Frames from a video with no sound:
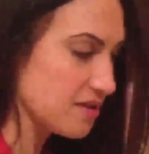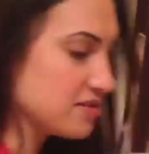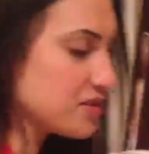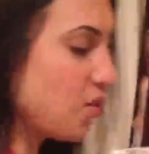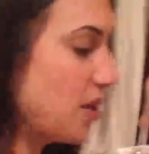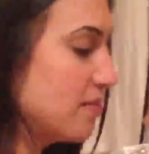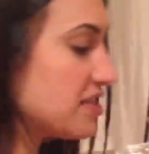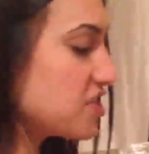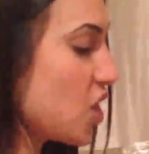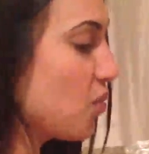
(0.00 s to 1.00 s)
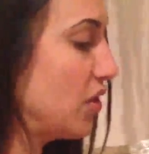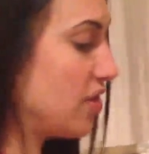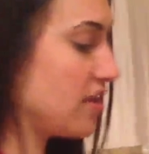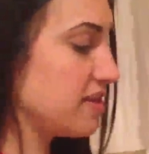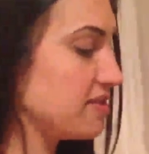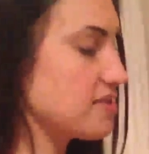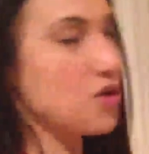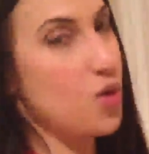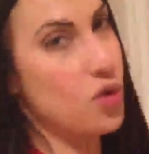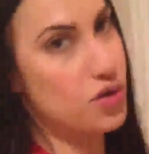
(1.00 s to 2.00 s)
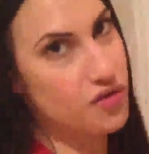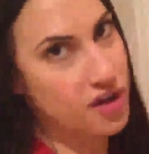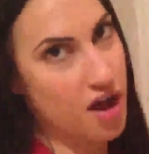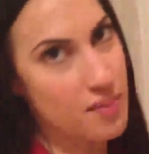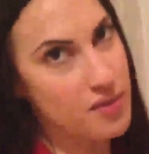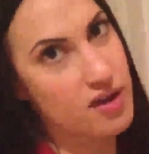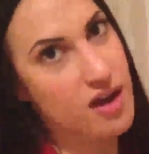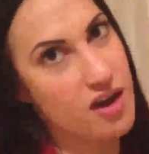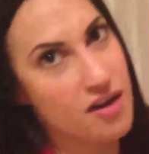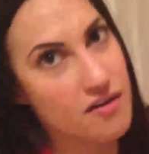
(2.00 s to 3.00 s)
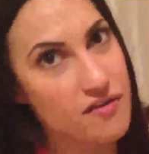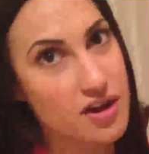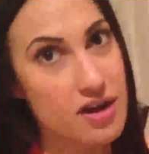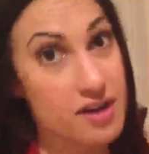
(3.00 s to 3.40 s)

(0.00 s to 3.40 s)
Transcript: So what I'm going to start with is 1/4 cup of